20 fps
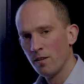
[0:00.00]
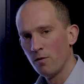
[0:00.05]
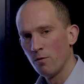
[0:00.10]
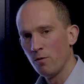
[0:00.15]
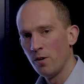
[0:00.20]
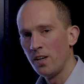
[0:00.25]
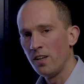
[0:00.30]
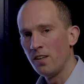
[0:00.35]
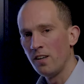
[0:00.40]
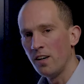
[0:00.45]

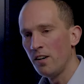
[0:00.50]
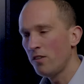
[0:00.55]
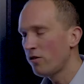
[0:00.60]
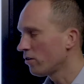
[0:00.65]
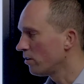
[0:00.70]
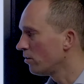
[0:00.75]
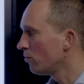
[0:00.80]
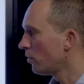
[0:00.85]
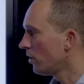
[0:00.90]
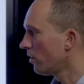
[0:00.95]

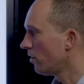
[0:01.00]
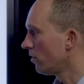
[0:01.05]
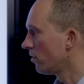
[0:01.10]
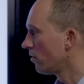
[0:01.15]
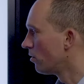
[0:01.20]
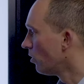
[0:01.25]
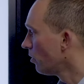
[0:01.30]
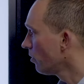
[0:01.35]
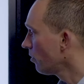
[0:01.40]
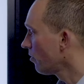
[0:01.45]
radiation, while the
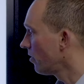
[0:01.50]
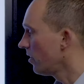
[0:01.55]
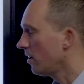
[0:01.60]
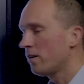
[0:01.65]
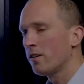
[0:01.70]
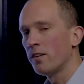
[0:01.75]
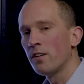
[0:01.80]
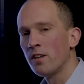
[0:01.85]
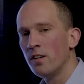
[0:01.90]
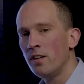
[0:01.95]
gold
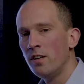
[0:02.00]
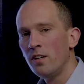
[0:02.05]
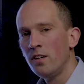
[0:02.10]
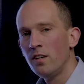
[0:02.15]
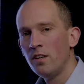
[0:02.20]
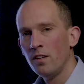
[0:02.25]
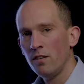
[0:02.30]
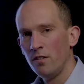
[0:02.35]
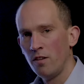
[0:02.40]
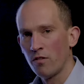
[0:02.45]
sticker
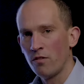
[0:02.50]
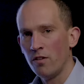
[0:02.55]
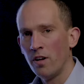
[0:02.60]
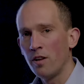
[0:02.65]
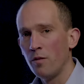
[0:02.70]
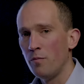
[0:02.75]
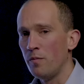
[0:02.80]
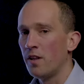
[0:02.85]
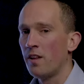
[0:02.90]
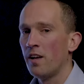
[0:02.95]
does
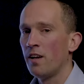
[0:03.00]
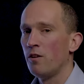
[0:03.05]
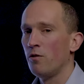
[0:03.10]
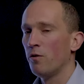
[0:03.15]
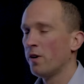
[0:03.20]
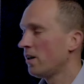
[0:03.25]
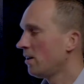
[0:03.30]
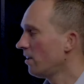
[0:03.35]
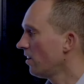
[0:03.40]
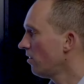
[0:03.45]
not emit any
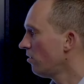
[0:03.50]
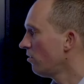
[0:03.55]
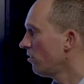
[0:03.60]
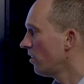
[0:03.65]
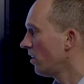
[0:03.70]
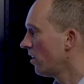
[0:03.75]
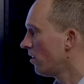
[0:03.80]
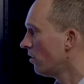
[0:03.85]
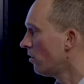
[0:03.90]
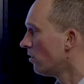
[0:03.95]

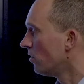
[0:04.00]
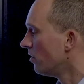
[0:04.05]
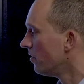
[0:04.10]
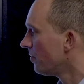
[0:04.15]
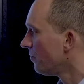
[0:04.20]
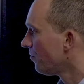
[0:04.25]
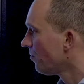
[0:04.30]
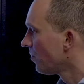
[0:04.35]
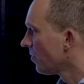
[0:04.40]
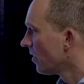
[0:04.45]
radiation at all.
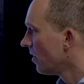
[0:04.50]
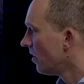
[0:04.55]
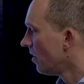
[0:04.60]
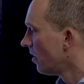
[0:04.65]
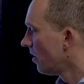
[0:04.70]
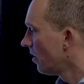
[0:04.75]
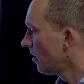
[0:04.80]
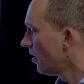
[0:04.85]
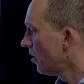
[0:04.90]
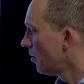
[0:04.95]

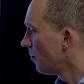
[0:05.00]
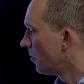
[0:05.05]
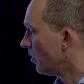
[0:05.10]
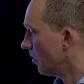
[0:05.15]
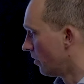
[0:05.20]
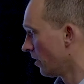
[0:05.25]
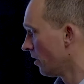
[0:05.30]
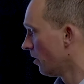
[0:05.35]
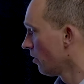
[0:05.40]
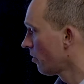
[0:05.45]

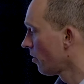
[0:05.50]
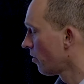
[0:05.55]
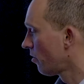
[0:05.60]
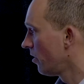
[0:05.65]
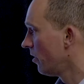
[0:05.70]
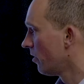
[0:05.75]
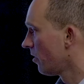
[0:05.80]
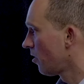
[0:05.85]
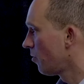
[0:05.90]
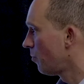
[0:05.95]
You can also
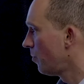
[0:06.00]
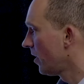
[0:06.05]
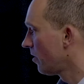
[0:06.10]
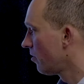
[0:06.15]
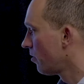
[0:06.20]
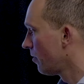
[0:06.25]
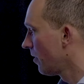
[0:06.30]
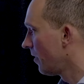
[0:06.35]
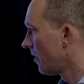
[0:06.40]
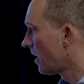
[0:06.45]
see on this
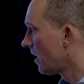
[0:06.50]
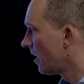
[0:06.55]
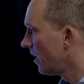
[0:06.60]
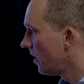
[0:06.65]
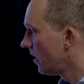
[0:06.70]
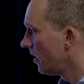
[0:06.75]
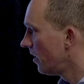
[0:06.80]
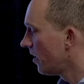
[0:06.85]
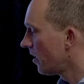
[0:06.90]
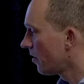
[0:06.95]
picture very
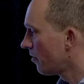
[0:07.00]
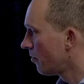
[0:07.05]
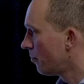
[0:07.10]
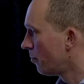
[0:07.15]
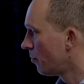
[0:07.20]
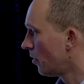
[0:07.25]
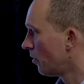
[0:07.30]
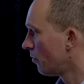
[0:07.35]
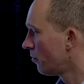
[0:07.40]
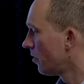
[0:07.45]
clearly that
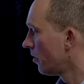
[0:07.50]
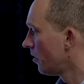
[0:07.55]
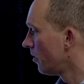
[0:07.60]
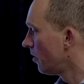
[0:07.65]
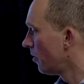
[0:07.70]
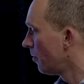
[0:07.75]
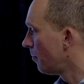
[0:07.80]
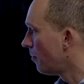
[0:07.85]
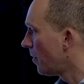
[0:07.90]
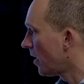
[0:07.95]
both
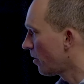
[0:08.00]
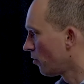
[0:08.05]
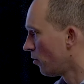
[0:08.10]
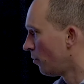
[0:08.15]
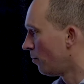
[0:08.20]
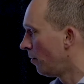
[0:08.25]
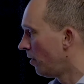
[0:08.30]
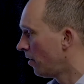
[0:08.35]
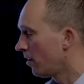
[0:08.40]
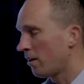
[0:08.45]
the
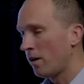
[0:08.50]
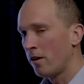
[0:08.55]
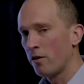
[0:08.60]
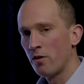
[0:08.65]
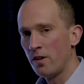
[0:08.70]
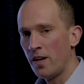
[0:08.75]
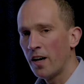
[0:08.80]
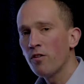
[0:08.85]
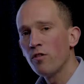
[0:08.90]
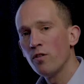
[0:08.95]
metal
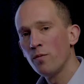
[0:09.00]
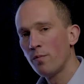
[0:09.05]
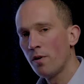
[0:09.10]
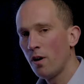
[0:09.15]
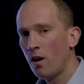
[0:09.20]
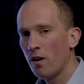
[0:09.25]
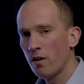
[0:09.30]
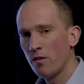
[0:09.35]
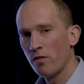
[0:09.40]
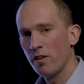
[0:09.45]
connection
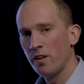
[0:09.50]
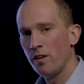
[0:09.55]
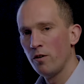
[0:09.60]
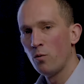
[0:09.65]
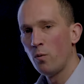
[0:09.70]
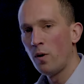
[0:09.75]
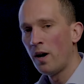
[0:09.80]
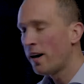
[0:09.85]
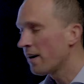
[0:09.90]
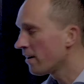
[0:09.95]
blocks and
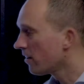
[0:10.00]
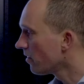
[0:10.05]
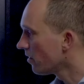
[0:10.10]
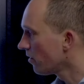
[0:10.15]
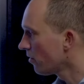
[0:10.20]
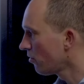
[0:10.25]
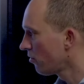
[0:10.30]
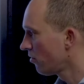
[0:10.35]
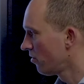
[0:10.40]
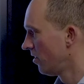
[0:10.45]
the
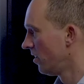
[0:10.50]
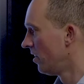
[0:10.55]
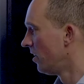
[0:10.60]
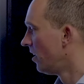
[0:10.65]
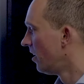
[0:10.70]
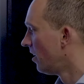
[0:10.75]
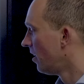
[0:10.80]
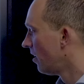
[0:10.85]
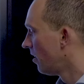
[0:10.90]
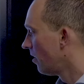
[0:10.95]
wires
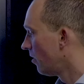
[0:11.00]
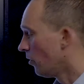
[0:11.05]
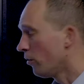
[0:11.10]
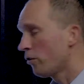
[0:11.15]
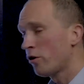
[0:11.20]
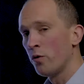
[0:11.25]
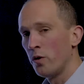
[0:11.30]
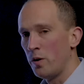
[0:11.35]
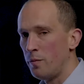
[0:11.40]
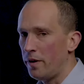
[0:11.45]

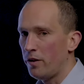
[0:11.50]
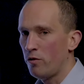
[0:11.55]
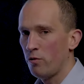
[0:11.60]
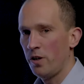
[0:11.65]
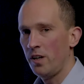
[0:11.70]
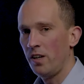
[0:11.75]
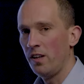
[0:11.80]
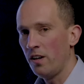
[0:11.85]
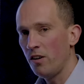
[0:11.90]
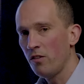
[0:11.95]
also emit
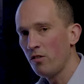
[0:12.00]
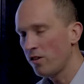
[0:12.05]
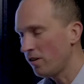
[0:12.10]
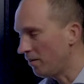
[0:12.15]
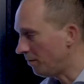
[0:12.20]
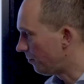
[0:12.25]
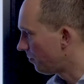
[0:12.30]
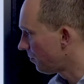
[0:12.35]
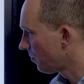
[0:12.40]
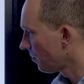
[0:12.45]
radiation.